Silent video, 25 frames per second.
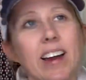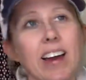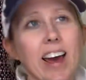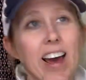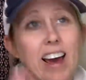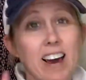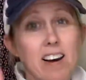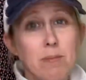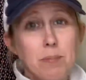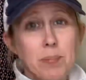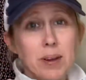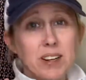
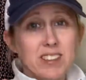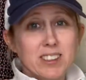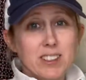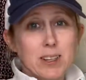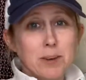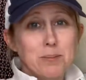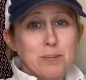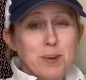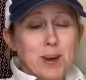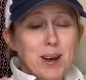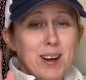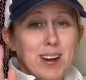have picked
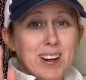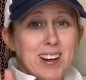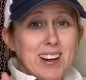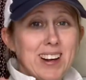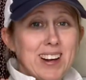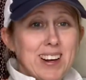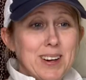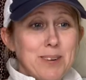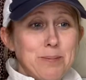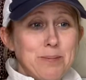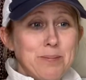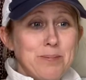up
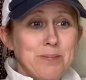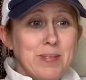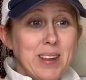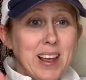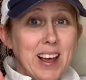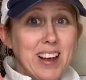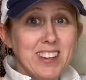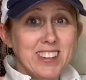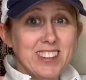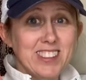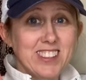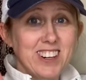um,
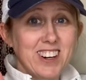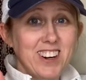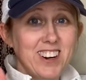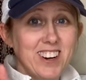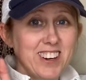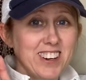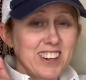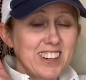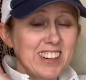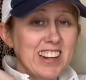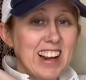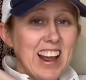Elie
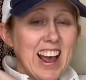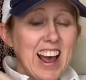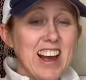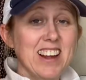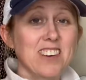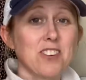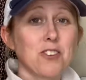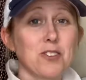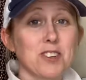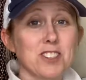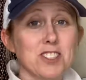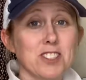Tahari
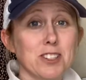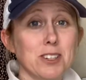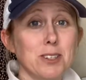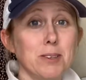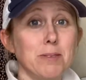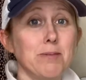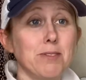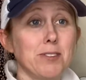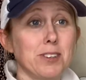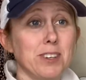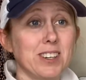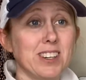at
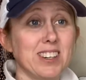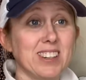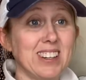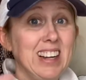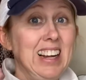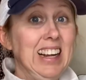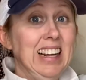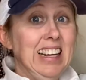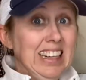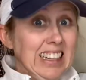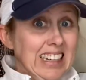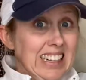Nordstrom for
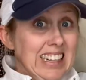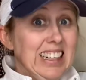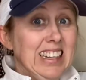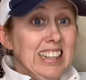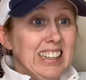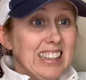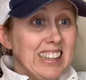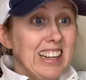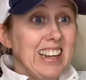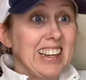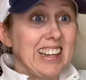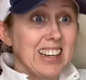
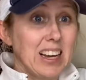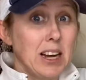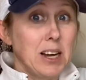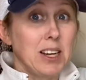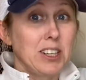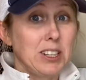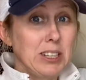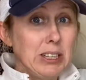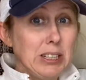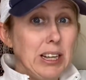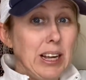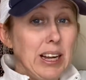like a,
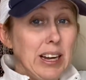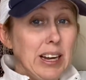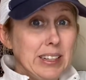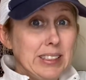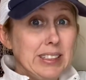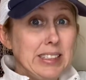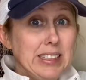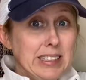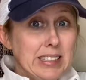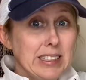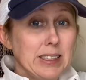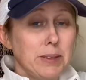a
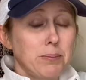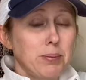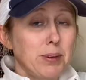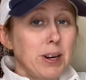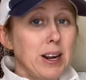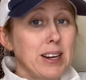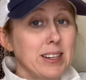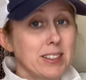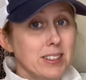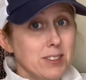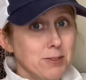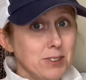decent
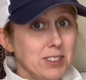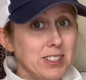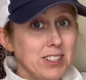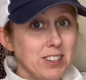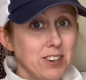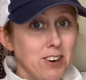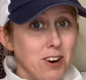price retail